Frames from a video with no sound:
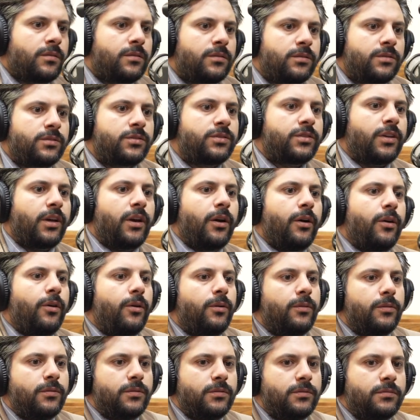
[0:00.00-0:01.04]

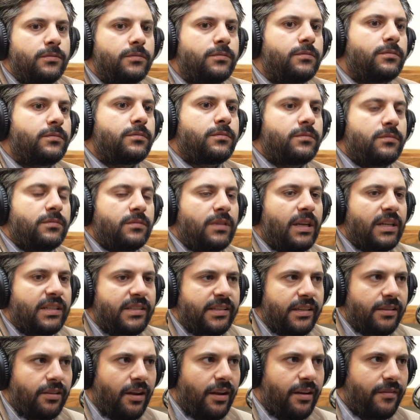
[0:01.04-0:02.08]
So I
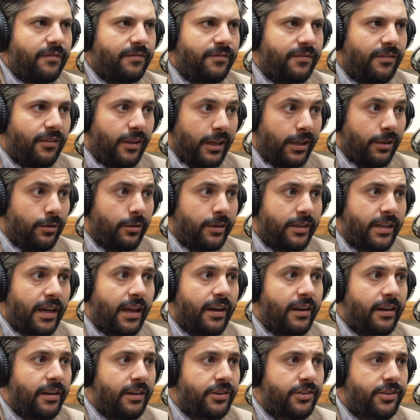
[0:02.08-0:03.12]
see a lot of
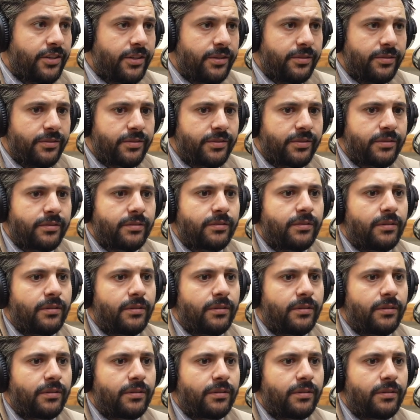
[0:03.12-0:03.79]
landlord-tenant issues